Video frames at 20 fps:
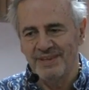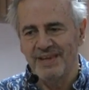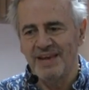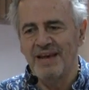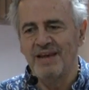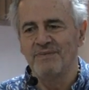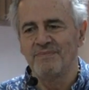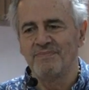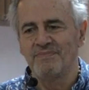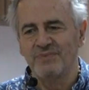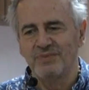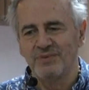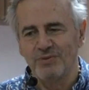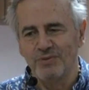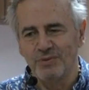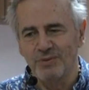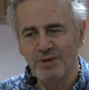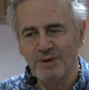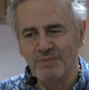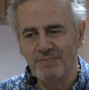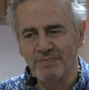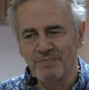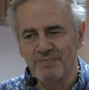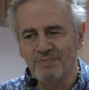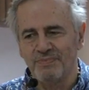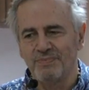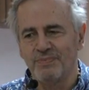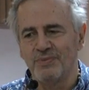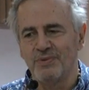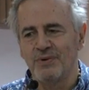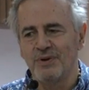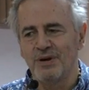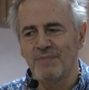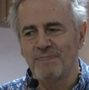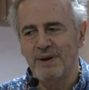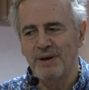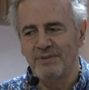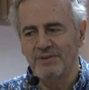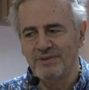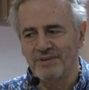and talk more
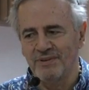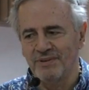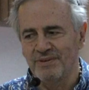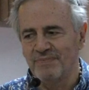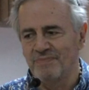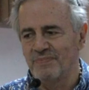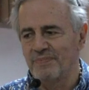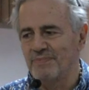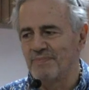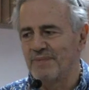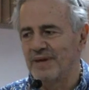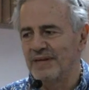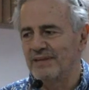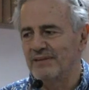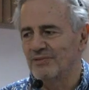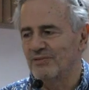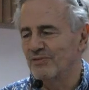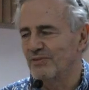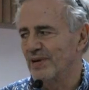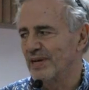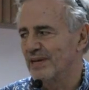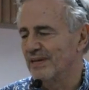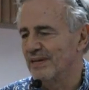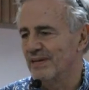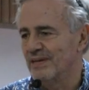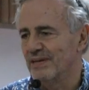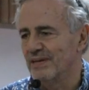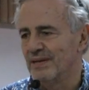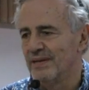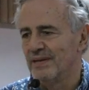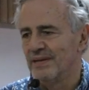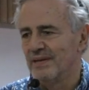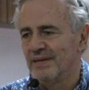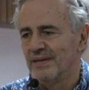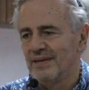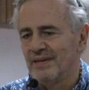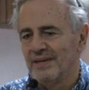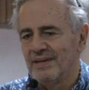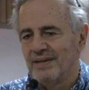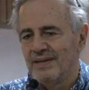about the Mediterranean.
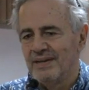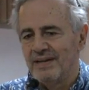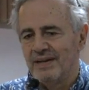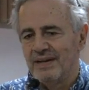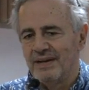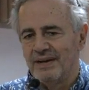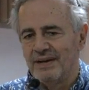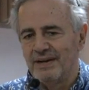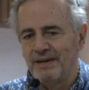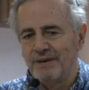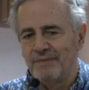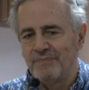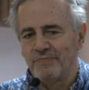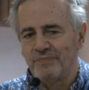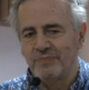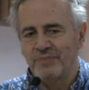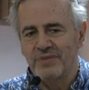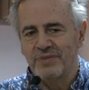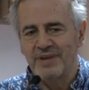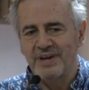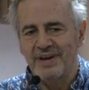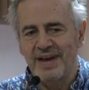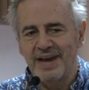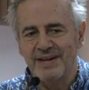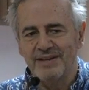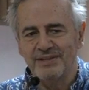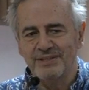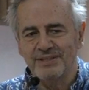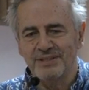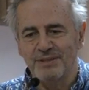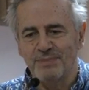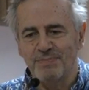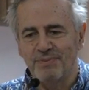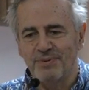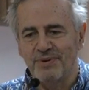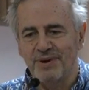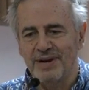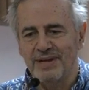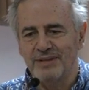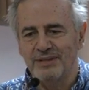Um, then I had a
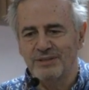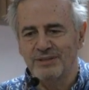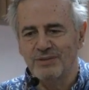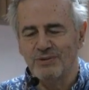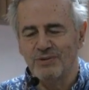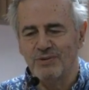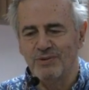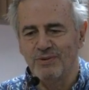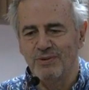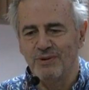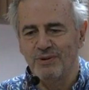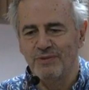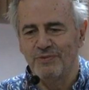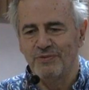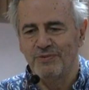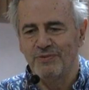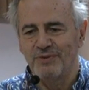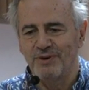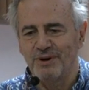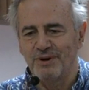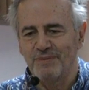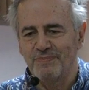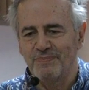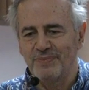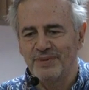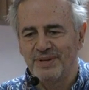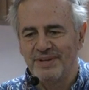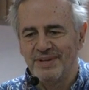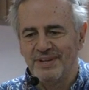surprise call from